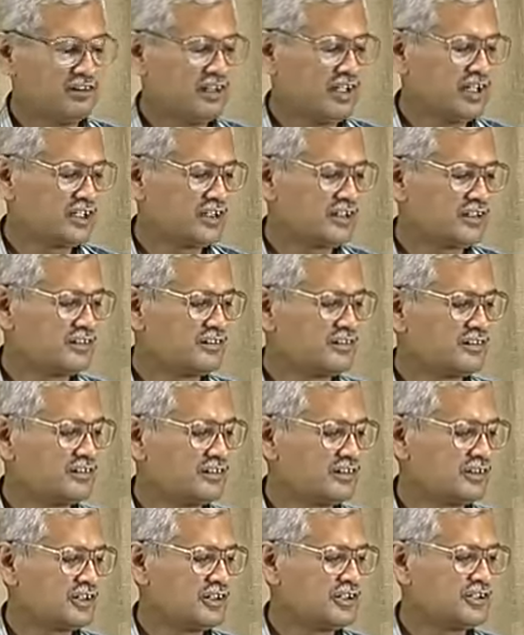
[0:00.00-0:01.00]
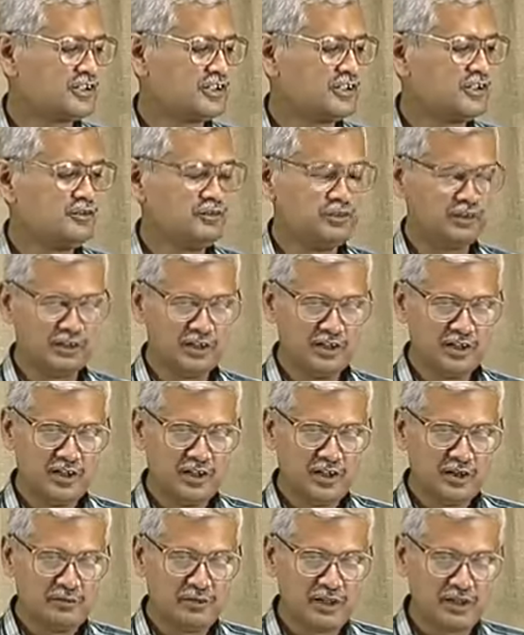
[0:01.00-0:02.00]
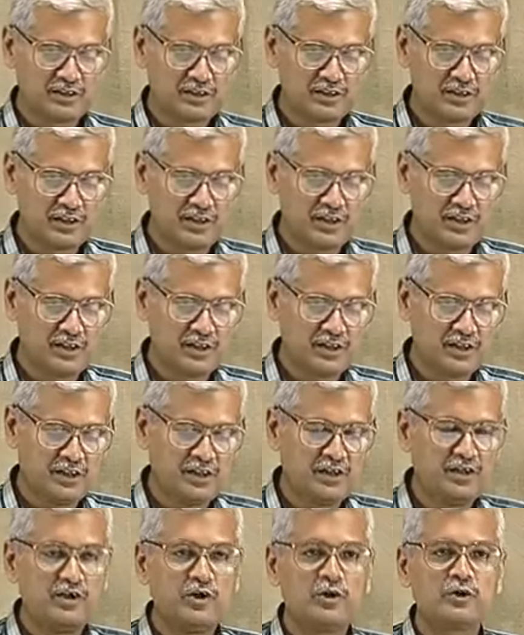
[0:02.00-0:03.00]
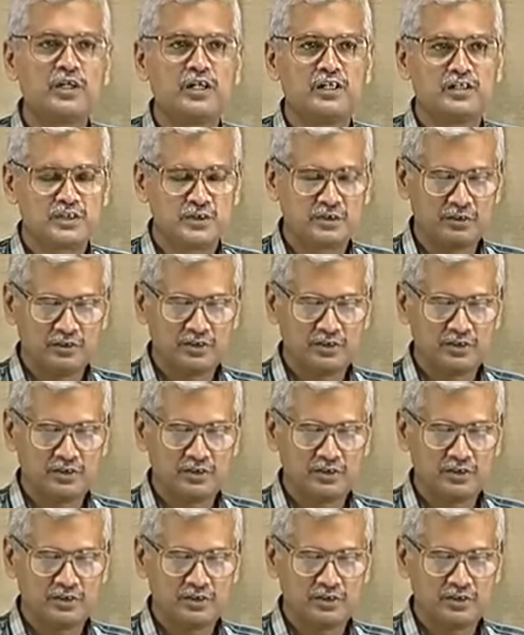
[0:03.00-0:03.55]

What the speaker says: I can continue. But okay, so